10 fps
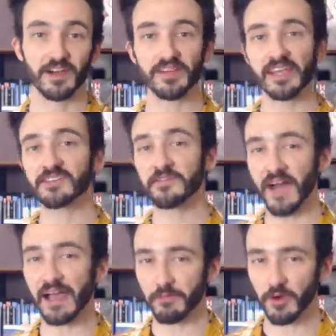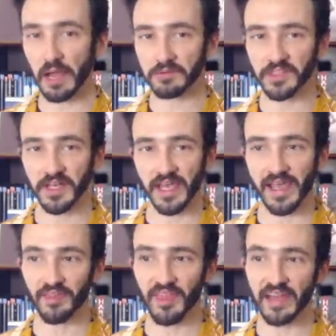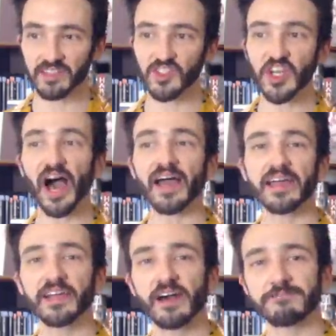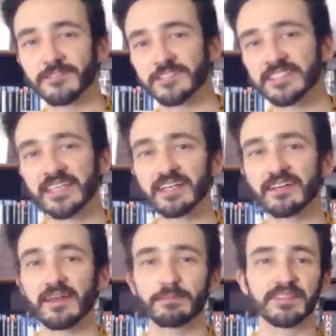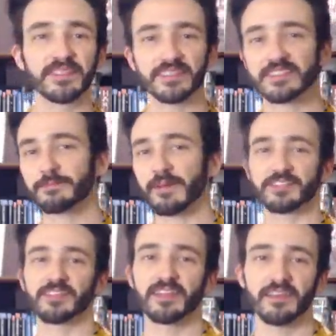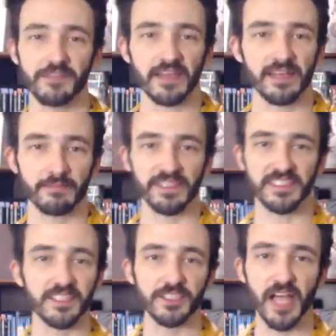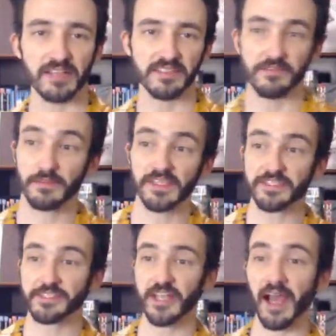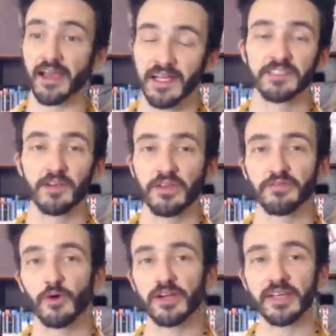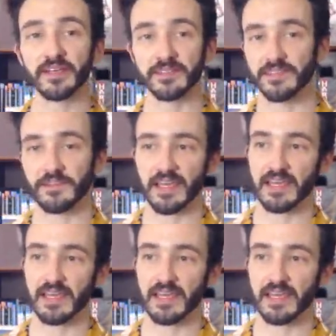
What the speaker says: it only has 5 rounds in it, and that is not enough for sick clips, especially if you end up missing shots. If you miss a shot, that's only 4 kills. If you